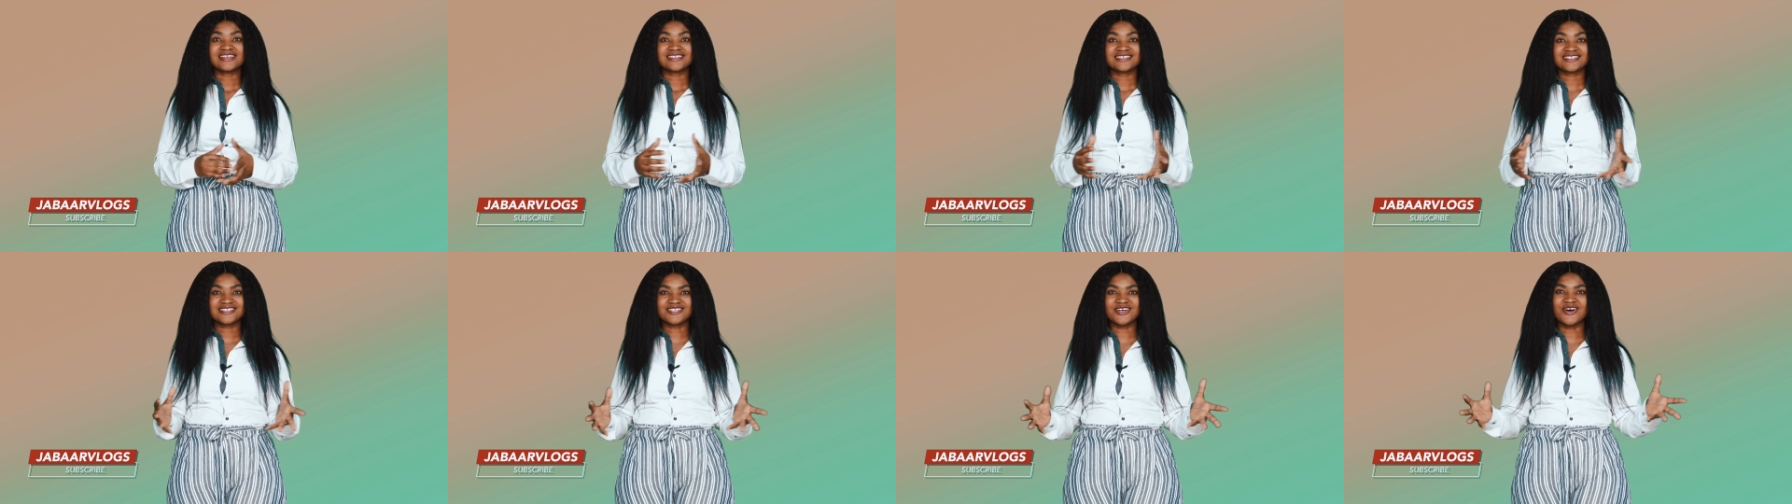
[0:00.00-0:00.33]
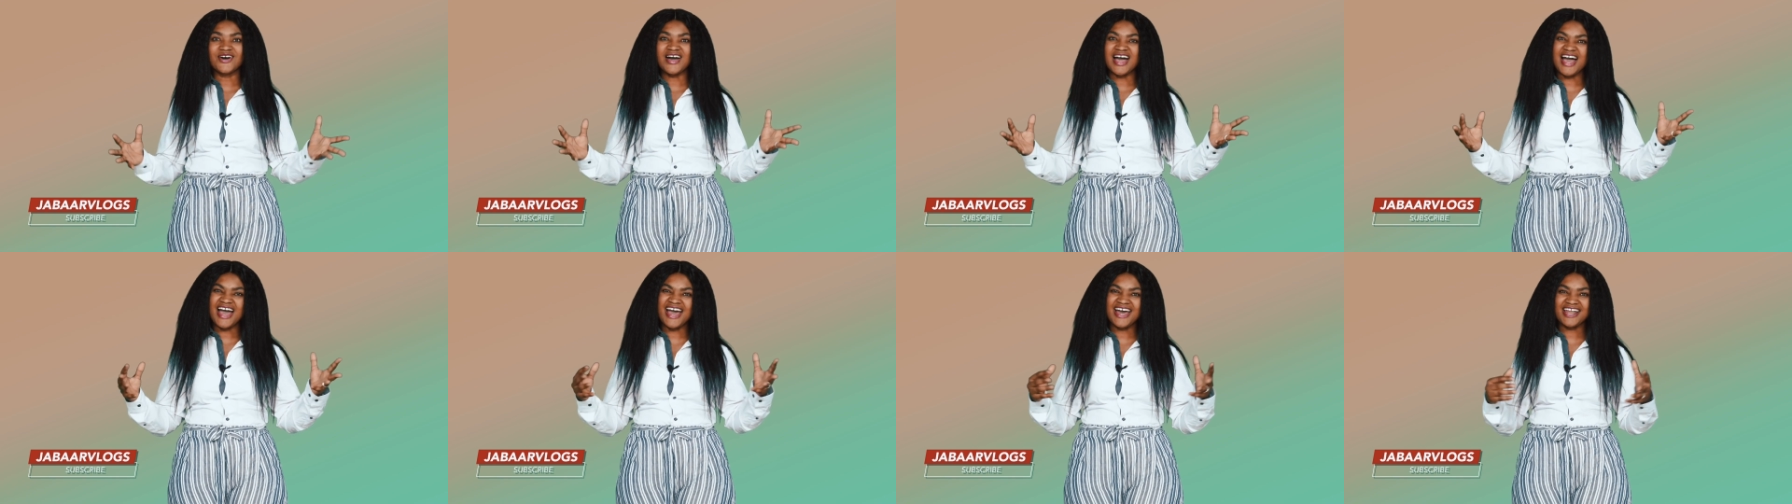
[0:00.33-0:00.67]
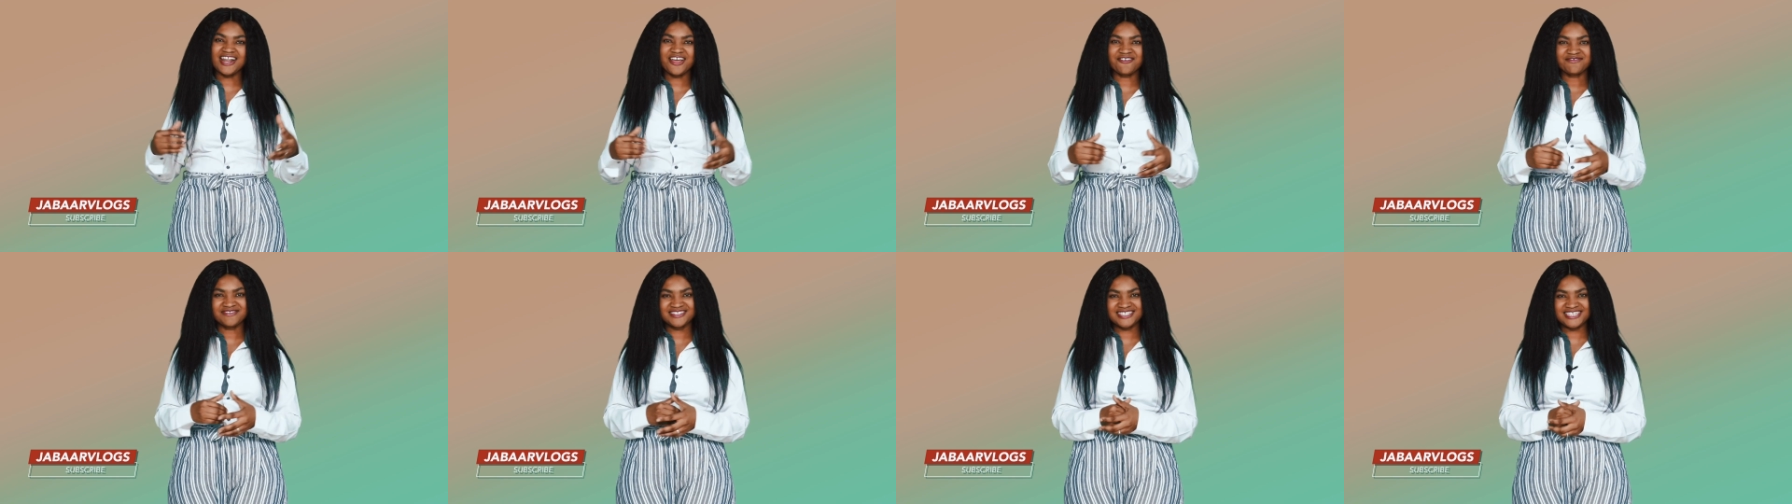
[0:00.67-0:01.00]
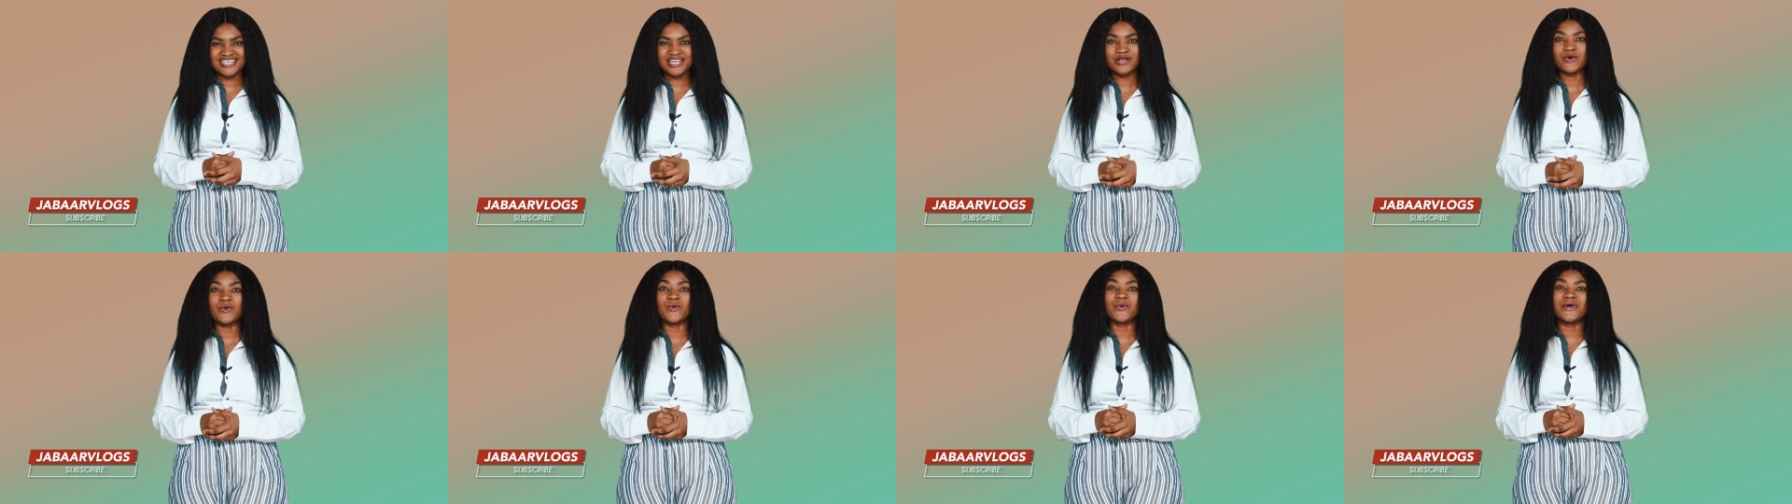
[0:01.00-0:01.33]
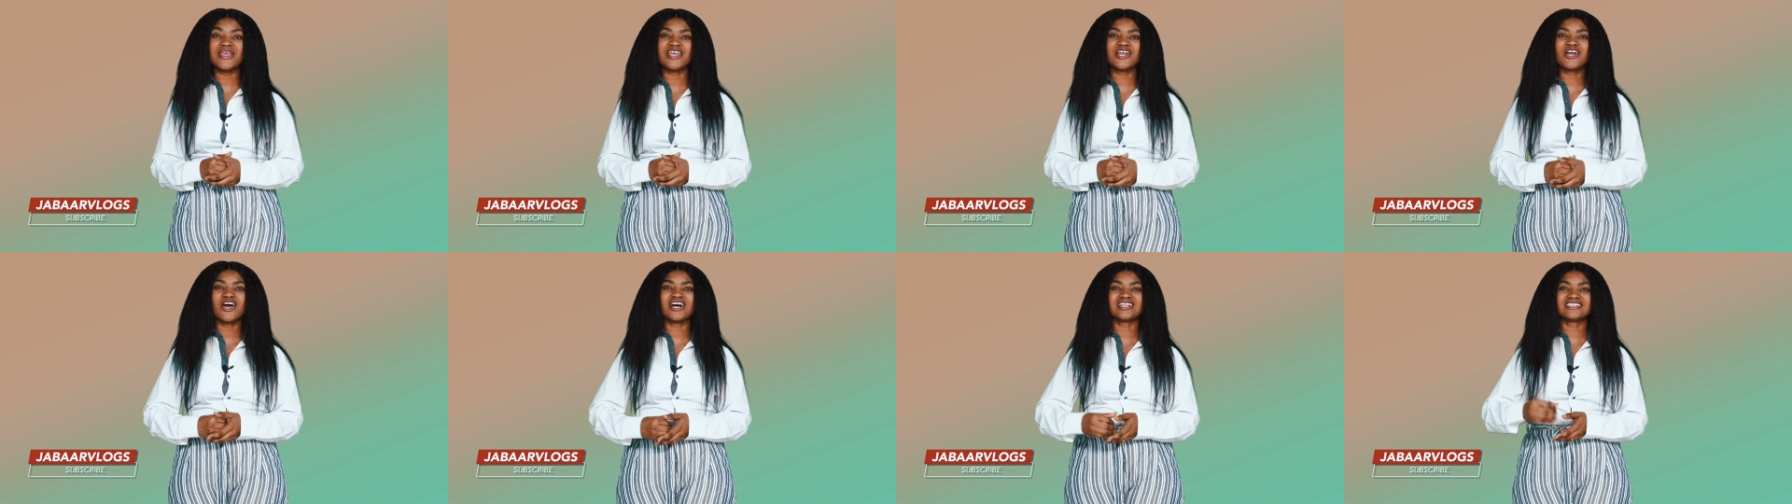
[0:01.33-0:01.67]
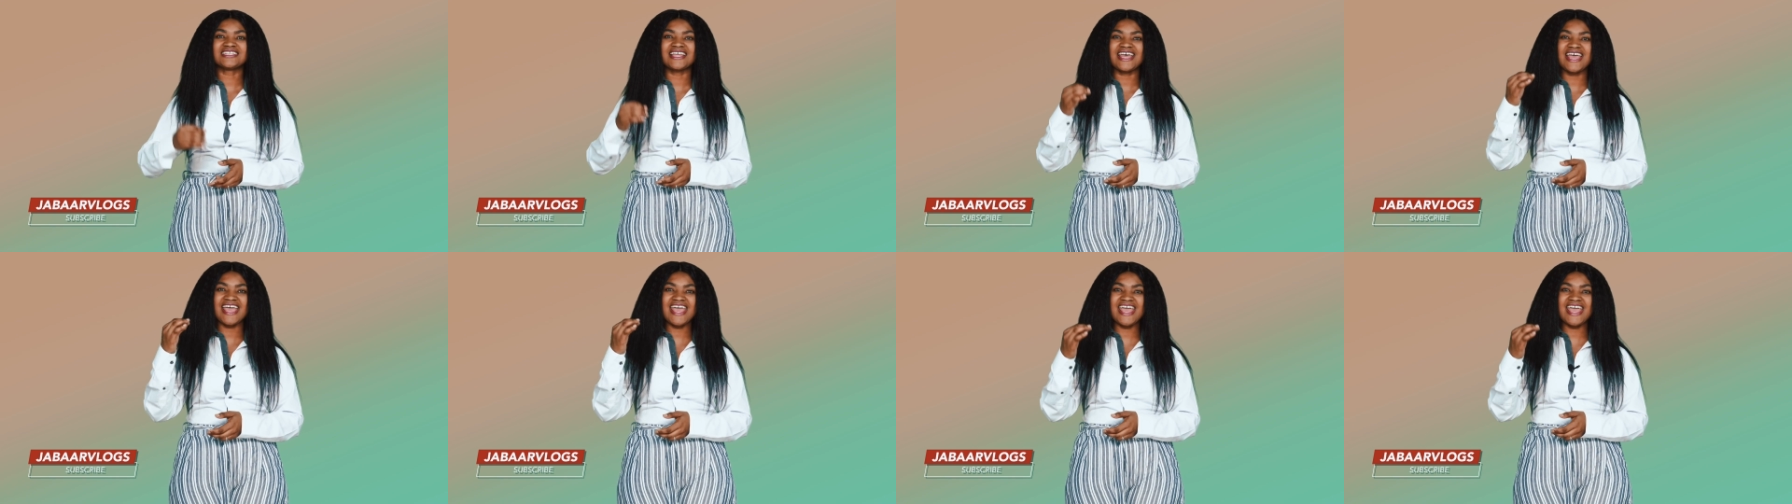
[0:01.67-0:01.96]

So out of 10, we got